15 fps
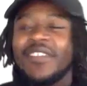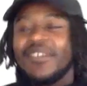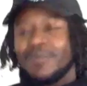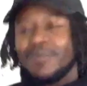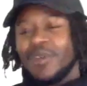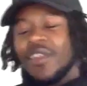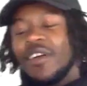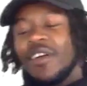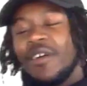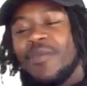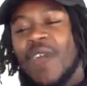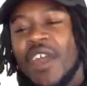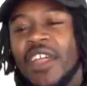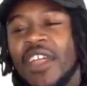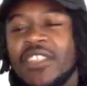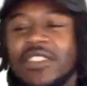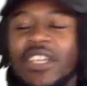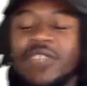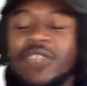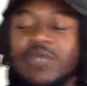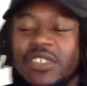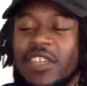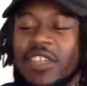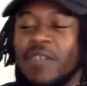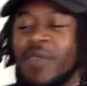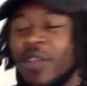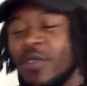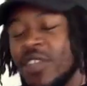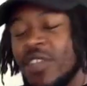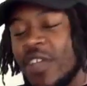But no, that's what's up, man.
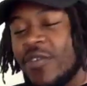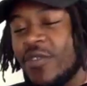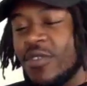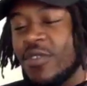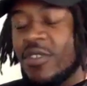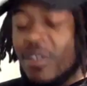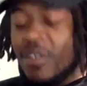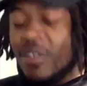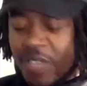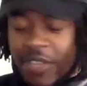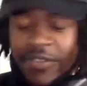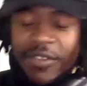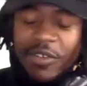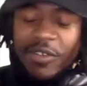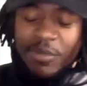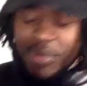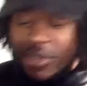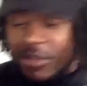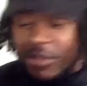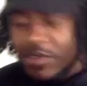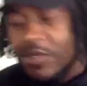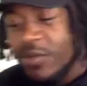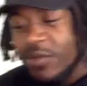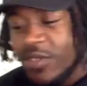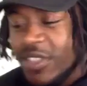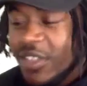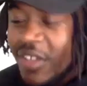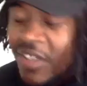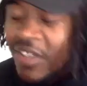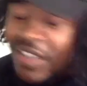We definitely gonna pull up to
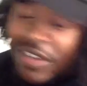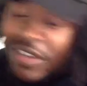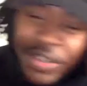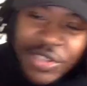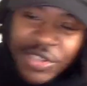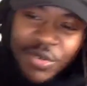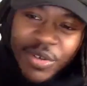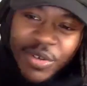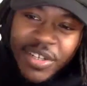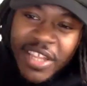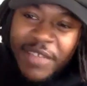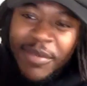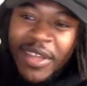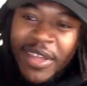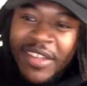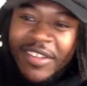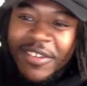on a tour date, man.